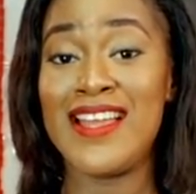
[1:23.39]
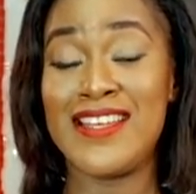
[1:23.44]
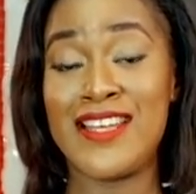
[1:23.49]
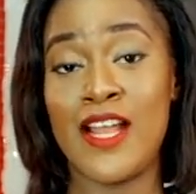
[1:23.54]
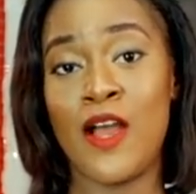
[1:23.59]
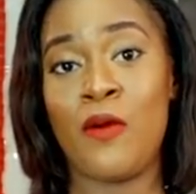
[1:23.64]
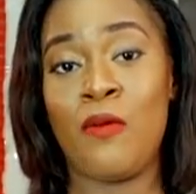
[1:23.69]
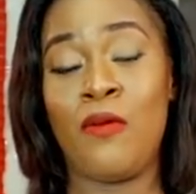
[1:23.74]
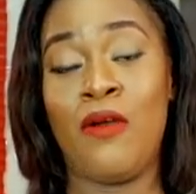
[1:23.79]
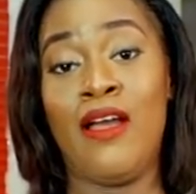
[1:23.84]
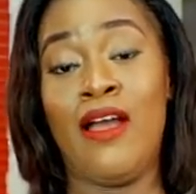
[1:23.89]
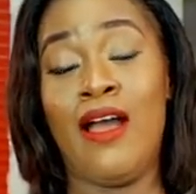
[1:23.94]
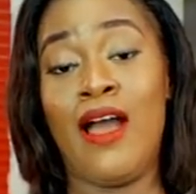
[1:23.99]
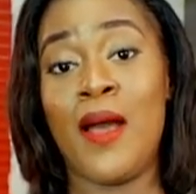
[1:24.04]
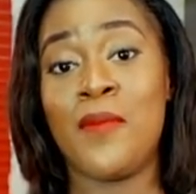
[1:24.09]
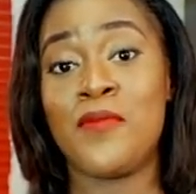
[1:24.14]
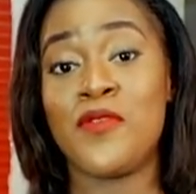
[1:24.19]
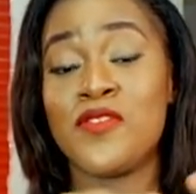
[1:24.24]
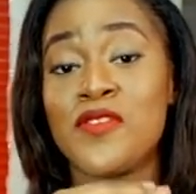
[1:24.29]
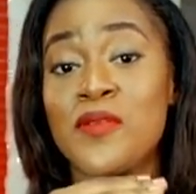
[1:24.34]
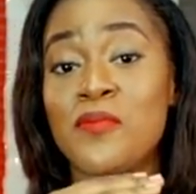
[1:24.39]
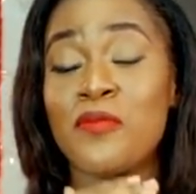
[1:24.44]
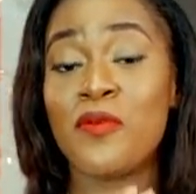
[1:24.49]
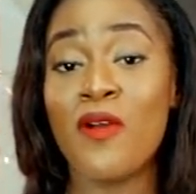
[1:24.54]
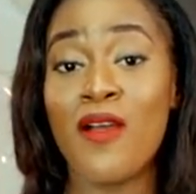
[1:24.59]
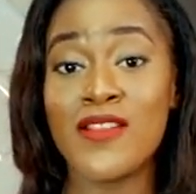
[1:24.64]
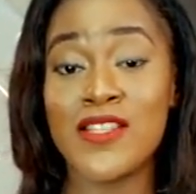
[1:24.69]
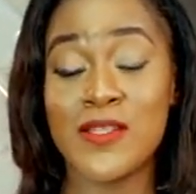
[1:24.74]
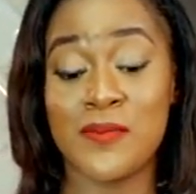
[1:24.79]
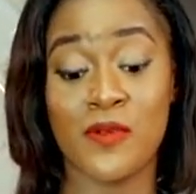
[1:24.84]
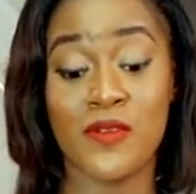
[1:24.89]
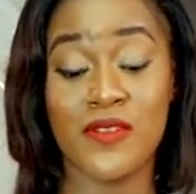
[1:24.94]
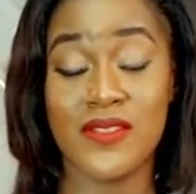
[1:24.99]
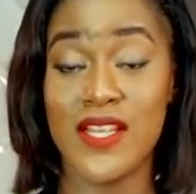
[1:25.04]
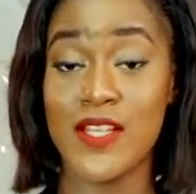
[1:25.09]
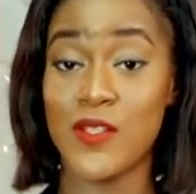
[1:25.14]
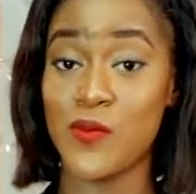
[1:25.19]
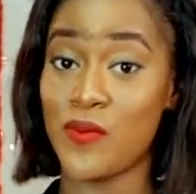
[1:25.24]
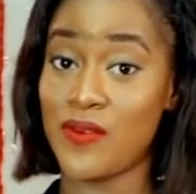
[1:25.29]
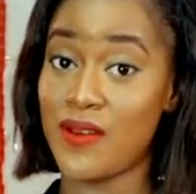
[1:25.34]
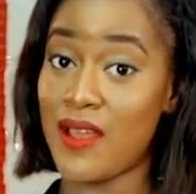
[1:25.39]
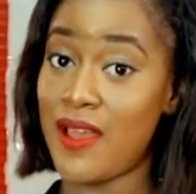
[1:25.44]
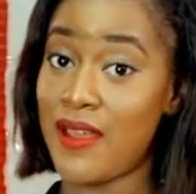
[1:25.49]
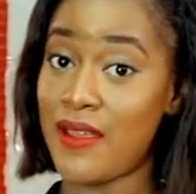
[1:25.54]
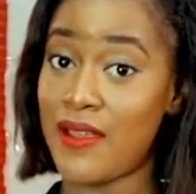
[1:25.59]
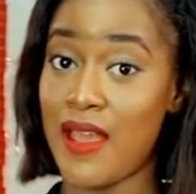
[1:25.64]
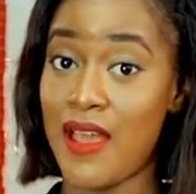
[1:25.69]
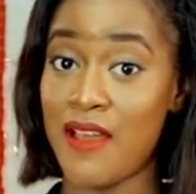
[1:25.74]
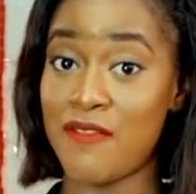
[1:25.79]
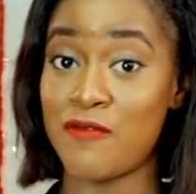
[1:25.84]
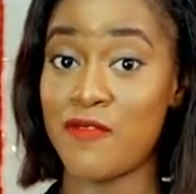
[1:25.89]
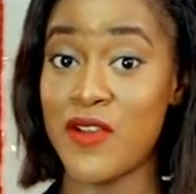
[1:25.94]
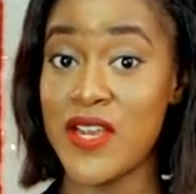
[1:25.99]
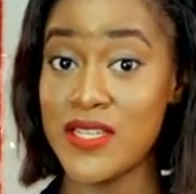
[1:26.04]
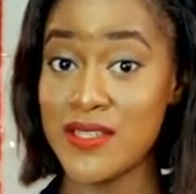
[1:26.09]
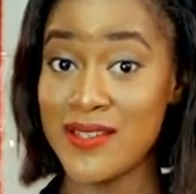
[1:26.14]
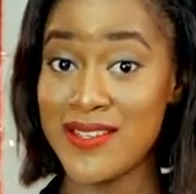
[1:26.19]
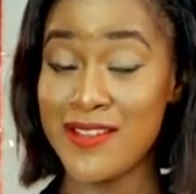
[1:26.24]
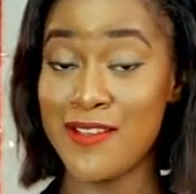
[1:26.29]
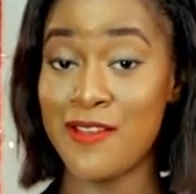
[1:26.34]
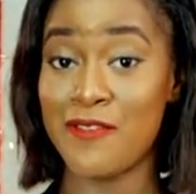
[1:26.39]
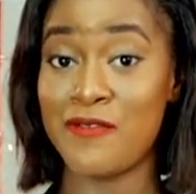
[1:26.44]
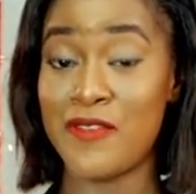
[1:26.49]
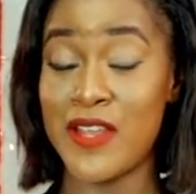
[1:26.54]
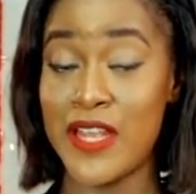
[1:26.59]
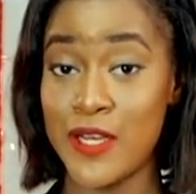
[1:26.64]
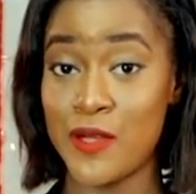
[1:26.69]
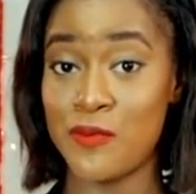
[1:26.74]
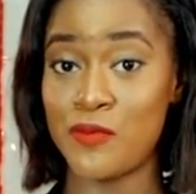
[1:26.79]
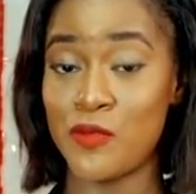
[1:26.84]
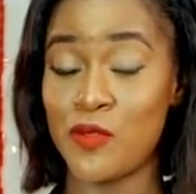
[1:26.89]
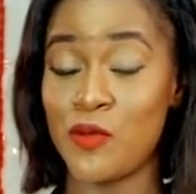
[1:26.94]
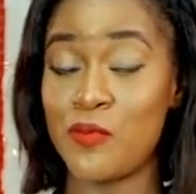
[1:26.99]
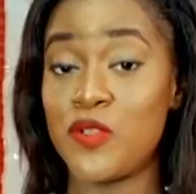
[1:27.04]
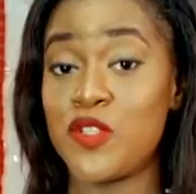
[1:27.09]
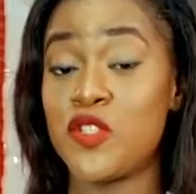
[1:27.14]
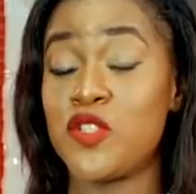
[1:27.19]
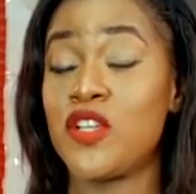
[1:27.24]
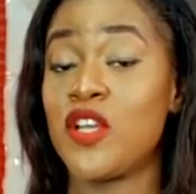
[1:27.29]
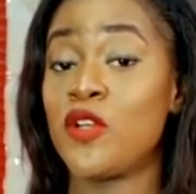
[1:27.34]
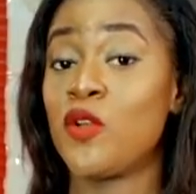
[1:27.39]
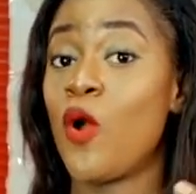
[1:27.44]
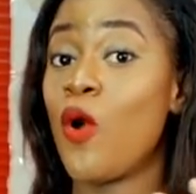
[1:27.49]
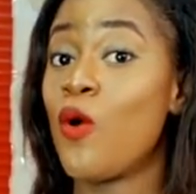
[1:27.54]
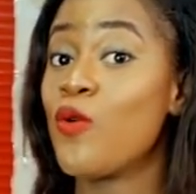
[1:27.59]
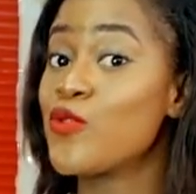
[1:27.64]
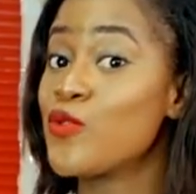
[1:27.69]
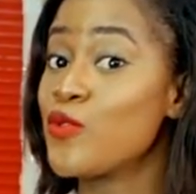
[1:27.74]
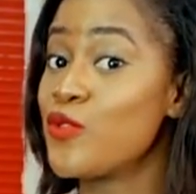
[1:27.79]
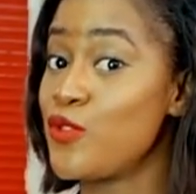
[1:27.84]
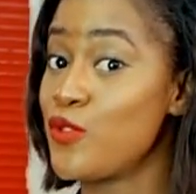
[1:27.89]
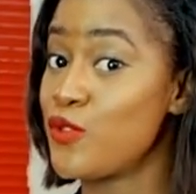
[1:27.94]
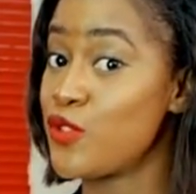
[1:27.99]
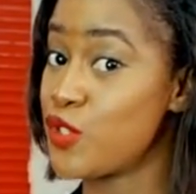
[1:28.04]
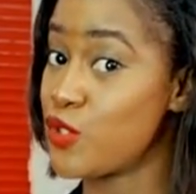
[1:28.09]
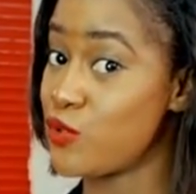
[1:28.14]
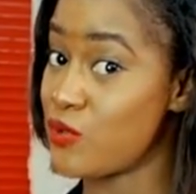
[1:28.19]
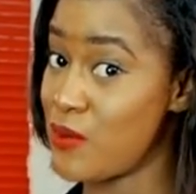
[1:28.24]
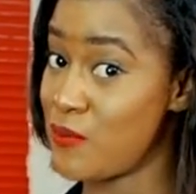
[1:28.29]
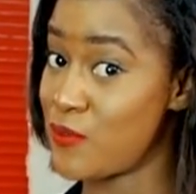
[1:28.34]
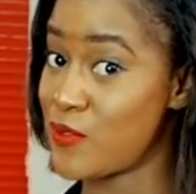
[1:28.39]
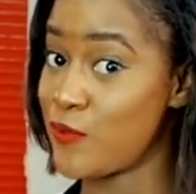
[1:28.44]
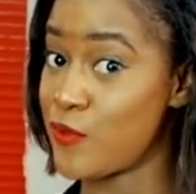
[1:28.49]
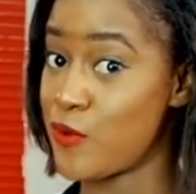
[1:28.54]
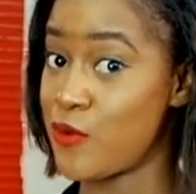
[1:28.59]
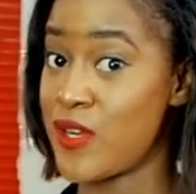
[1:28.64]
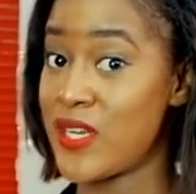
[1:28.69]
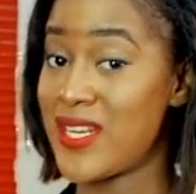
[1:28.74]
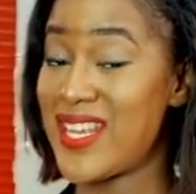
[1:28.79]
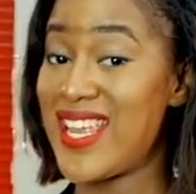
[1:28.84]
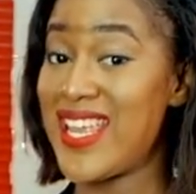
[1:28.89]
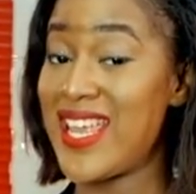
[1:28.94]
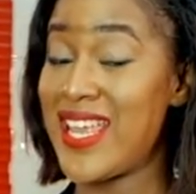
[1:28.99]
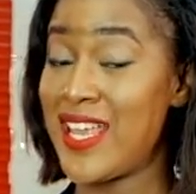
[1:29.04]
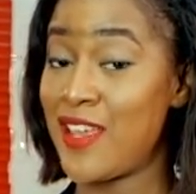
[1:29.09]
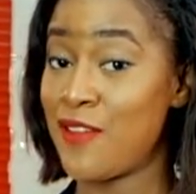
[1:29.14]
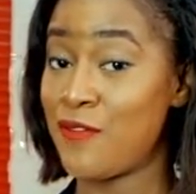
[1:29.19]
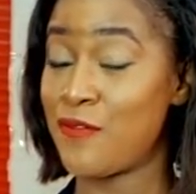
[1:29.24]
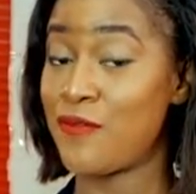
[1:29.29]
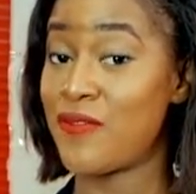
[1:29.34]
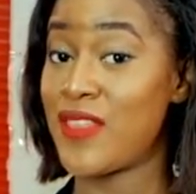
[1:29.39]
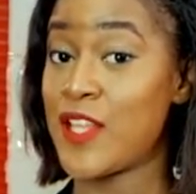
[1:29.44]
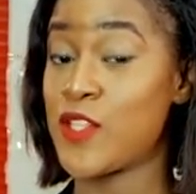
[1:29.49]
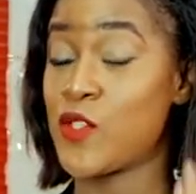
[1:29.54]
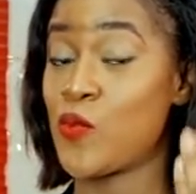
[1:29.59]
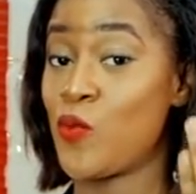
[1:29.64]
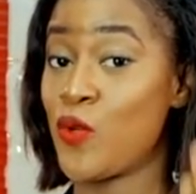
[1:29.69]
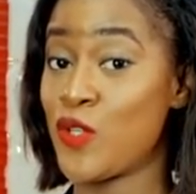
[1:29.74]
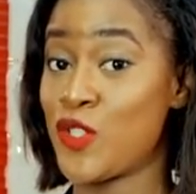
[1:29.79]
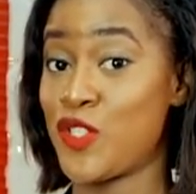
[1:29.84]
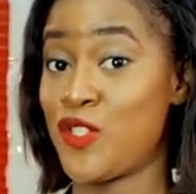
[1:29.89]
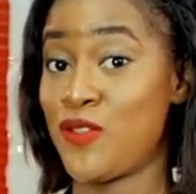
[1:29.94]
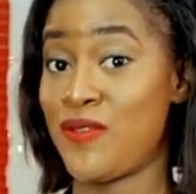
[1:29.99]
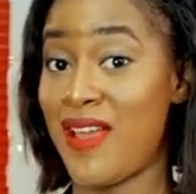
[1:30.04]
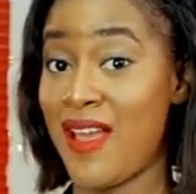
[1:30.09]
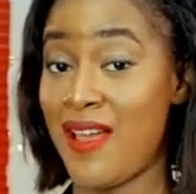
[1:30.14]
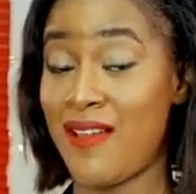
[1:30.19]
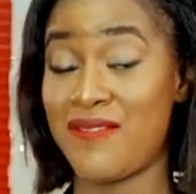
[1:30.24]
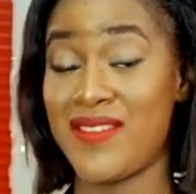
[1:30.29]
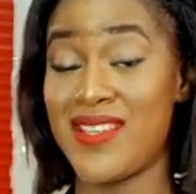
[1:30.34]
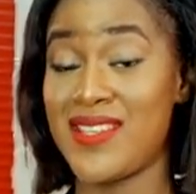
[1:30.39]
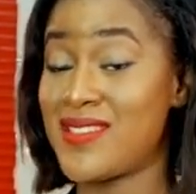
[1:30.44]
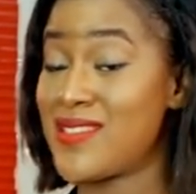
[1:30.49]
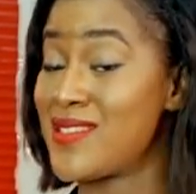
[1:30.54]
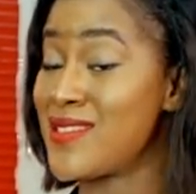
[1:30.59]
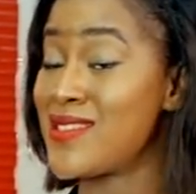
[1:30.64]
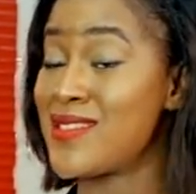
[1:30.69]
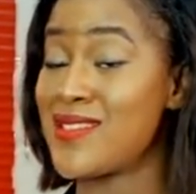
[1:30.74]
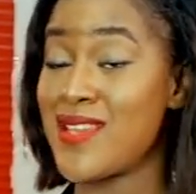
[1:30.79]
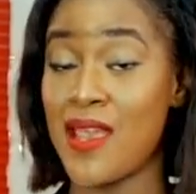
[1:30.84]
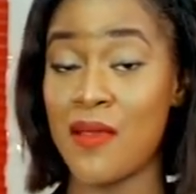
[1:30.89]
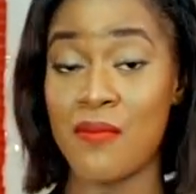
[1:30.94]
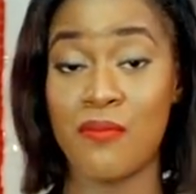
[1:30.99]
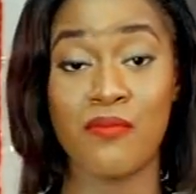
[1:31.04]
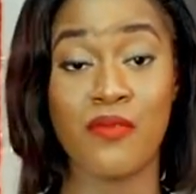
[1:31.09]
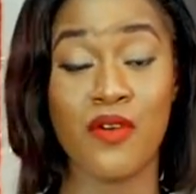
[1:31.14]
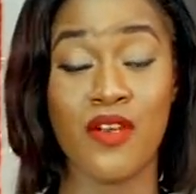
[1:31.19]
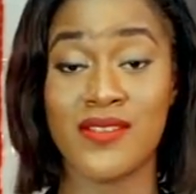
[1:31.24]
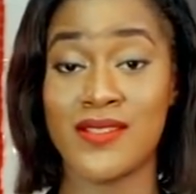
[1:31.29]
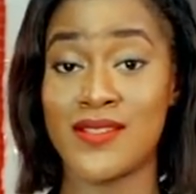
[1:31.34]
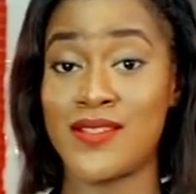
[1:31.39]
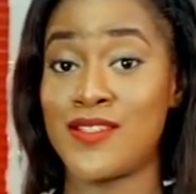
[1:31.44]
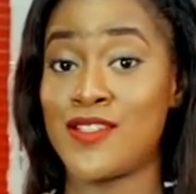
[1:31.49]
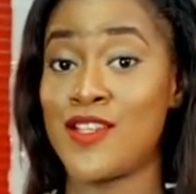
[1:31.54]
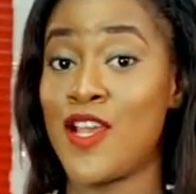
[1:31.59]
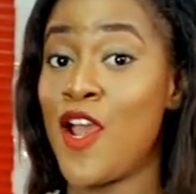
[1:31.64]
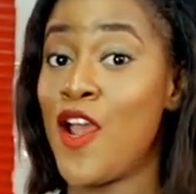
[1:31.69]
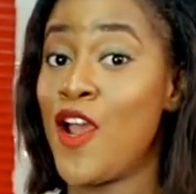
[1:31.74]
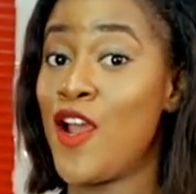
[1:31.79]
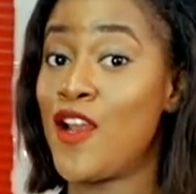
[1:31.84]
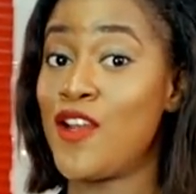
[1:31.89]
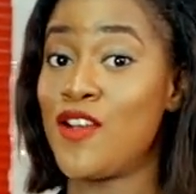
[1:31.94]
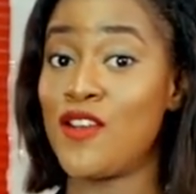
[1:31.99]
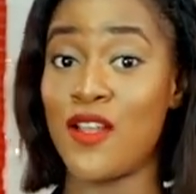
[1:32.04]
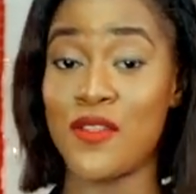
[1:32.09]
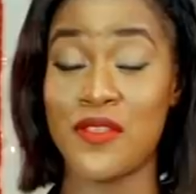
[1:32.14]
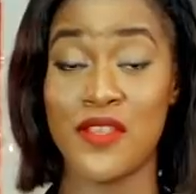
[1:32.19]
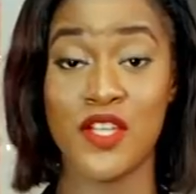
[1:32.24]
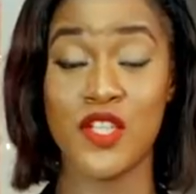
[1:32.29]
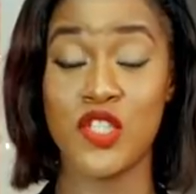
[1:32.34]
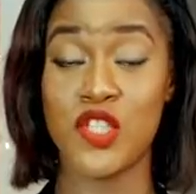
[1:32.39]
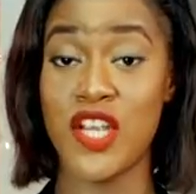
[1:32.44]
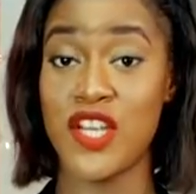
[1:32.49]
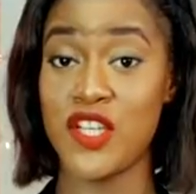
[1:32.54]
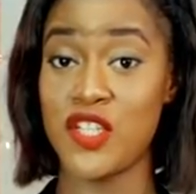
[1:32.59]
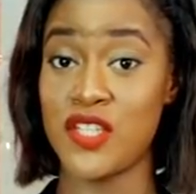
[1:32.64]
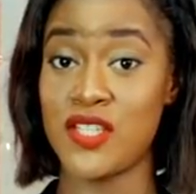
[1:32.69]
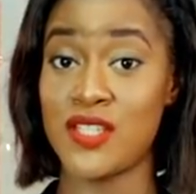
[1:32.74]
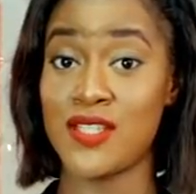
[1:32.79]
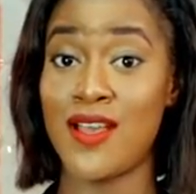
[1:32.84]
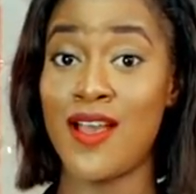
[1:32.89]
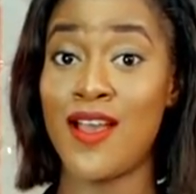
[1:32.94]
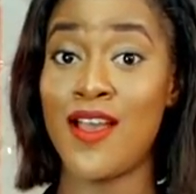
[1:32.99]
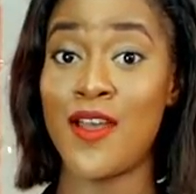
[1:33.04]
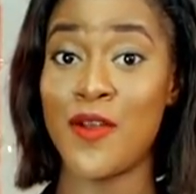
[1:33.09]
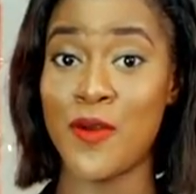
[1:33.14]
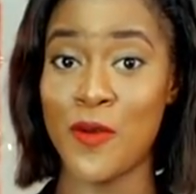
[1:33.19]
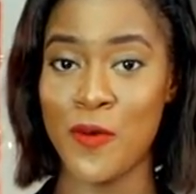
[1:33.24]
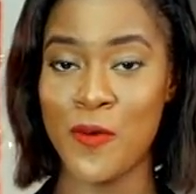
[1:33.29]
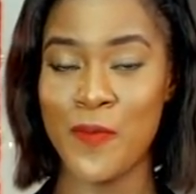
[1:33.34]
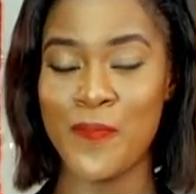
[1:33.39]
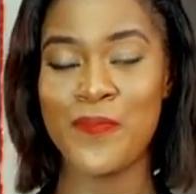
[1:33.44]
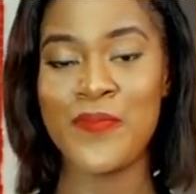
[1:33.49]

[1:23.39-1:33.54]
Now, I'm using prawns because that's what I have readily available, but you can also use shrimps for it if that's what you have. It's the same process, nothing changes at all.